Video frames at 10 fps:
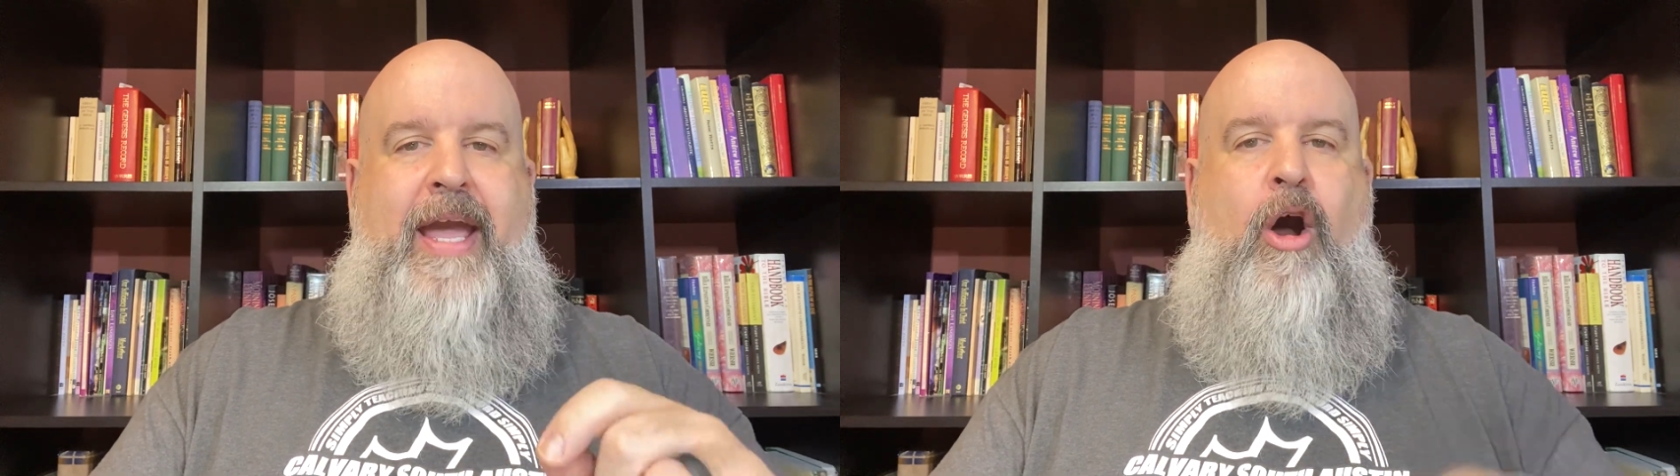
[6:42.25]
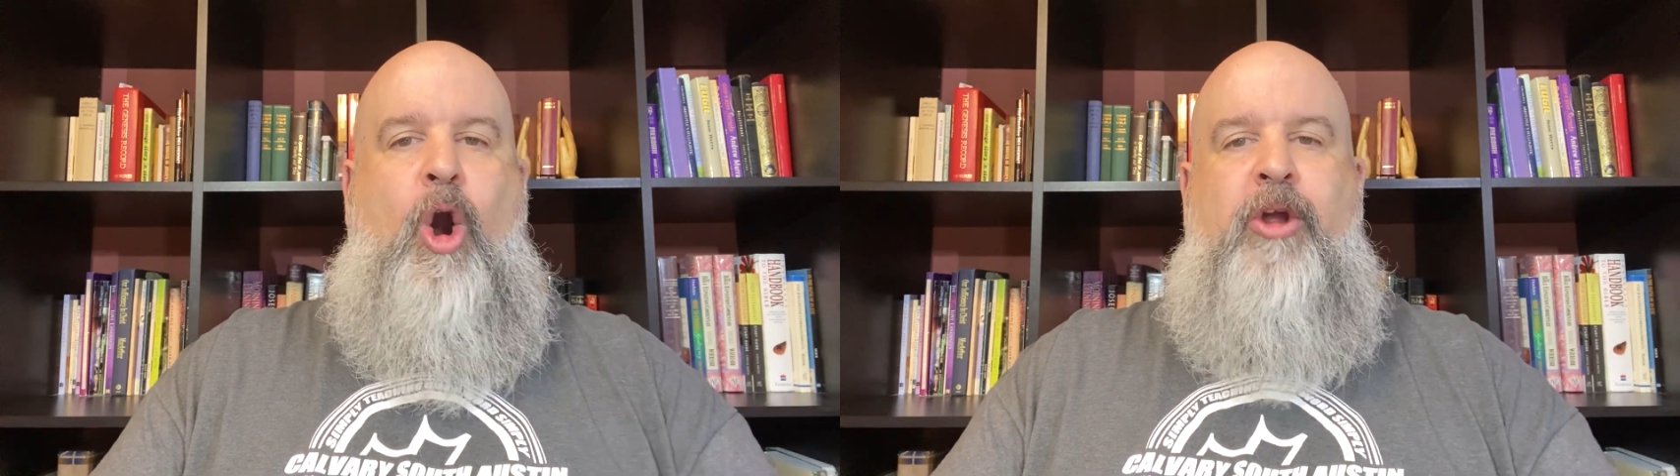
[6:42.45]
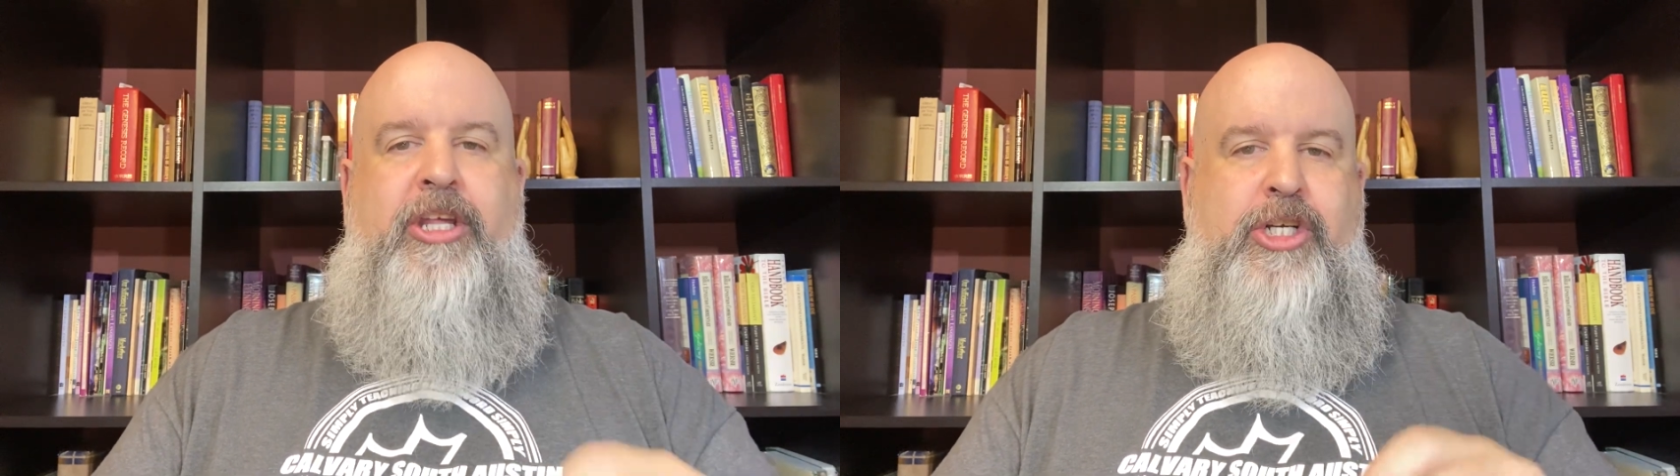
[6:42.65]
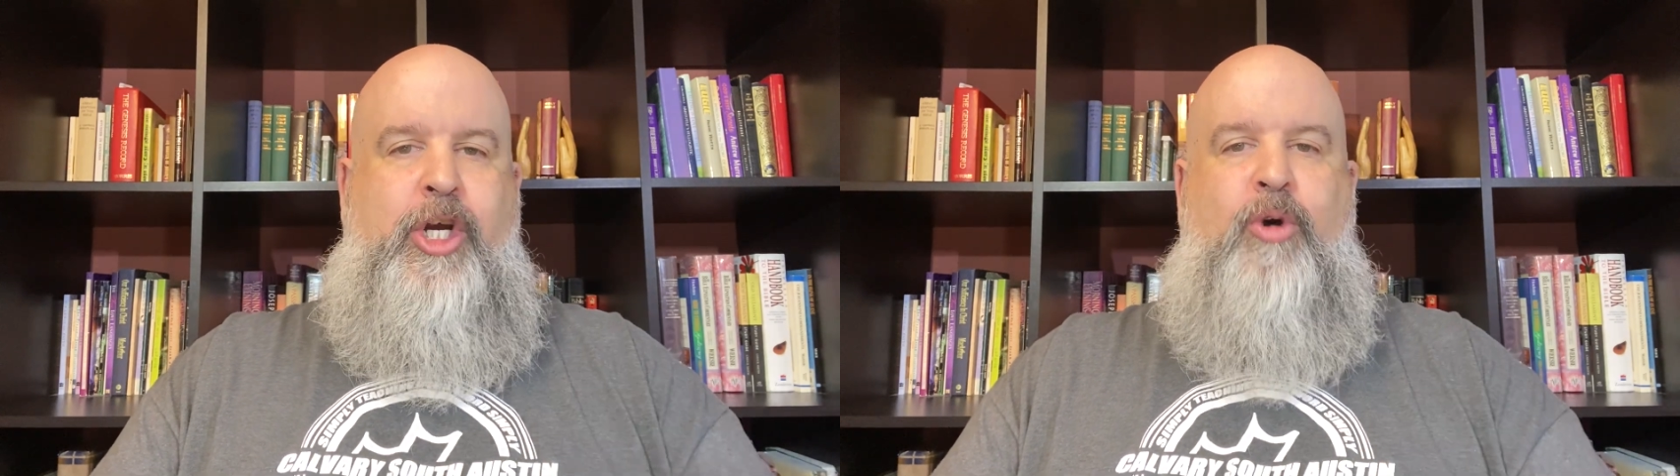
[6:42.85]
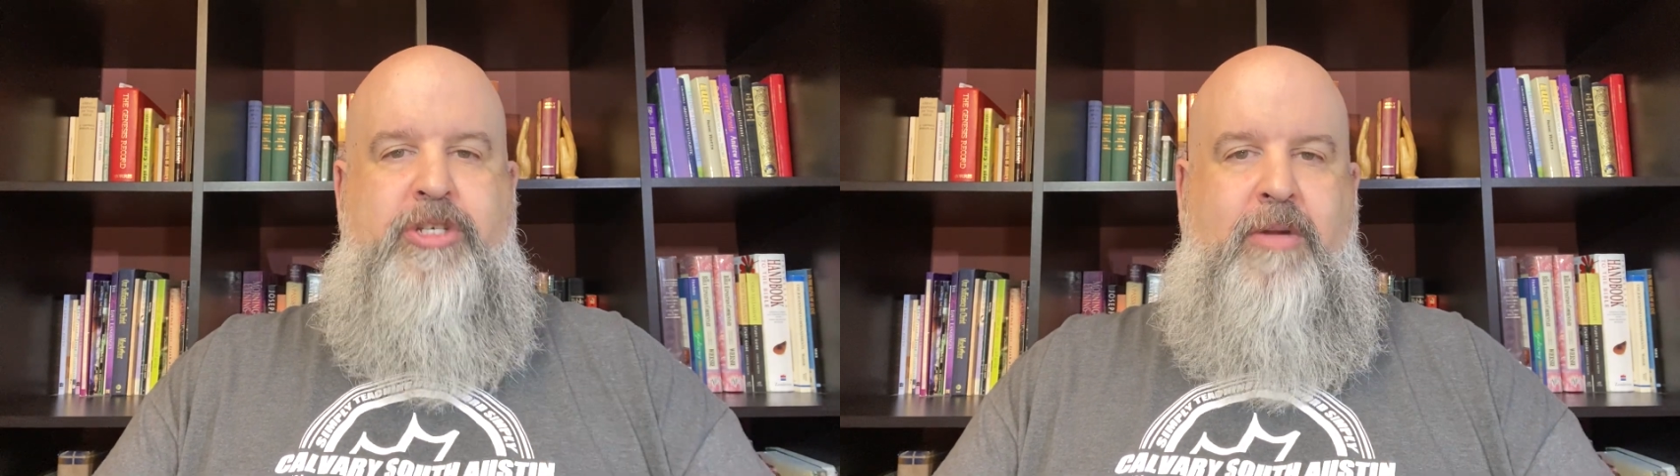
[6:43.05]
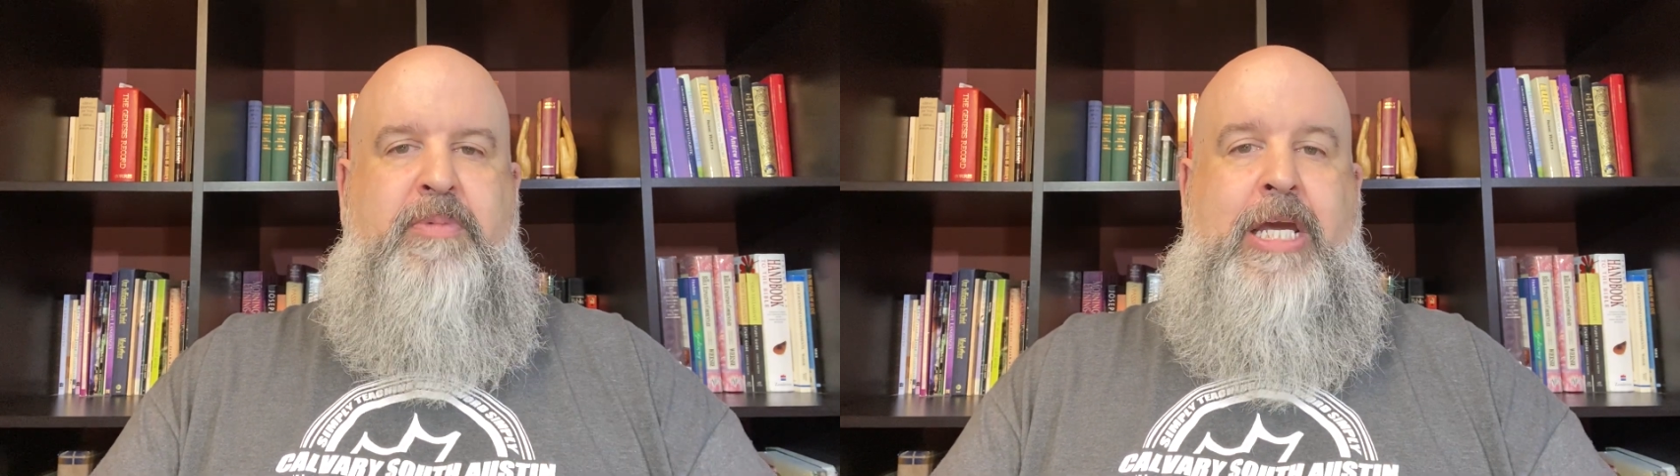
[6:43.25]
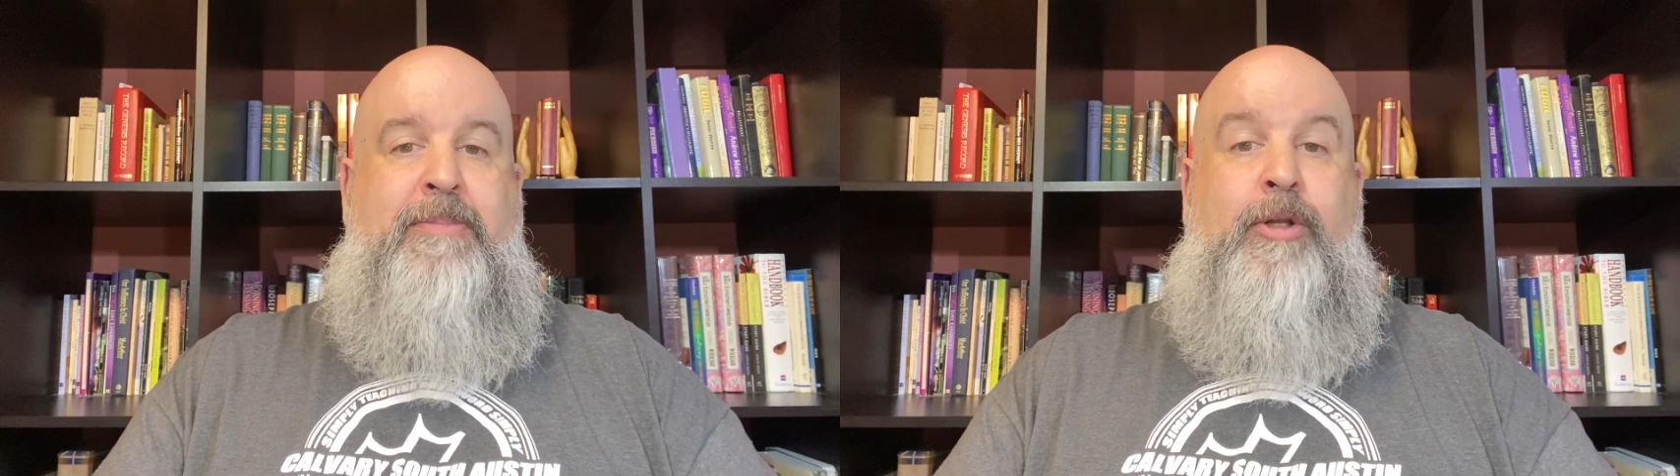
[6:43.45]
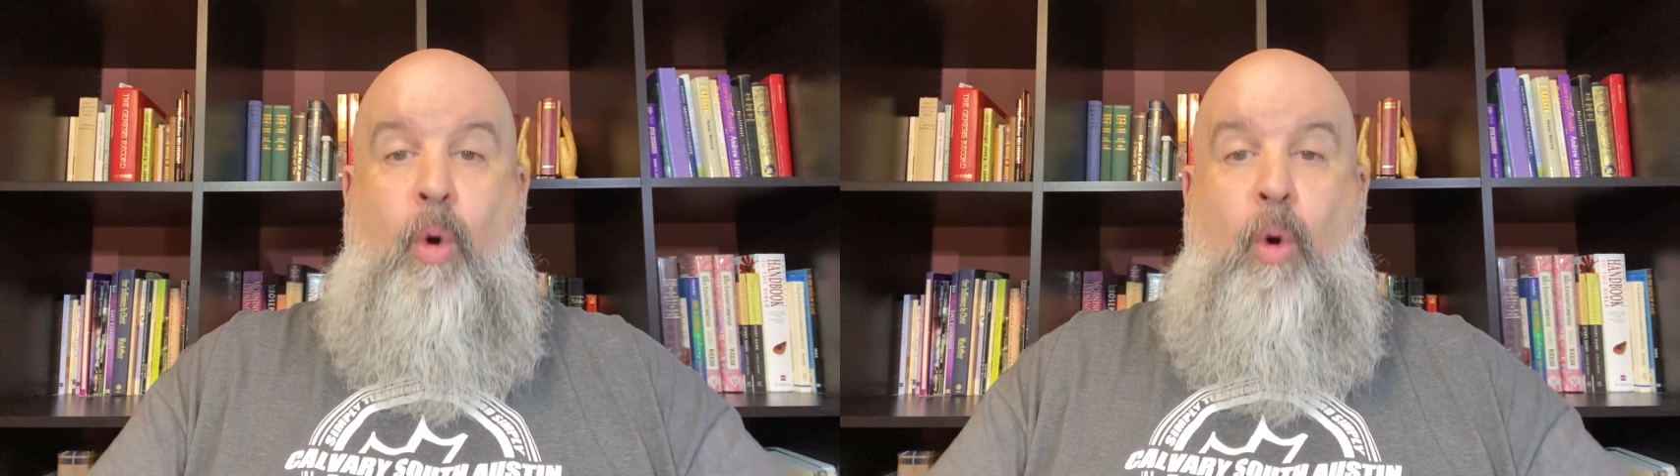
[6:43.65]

are the chosen people,